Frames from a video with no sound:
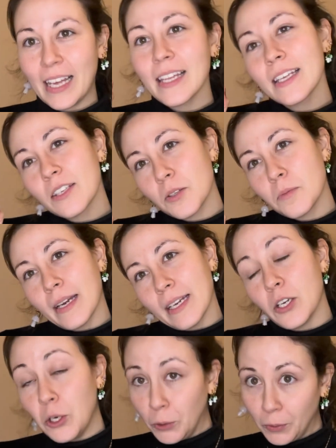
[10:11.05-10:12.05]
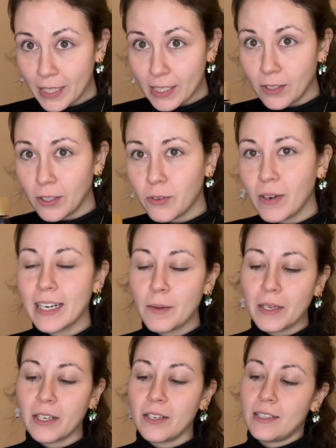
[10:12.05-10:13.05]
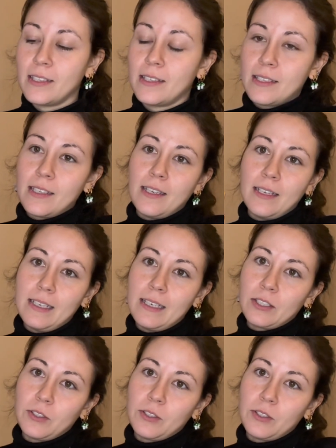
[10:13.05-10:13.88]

think you may know this already because it's like,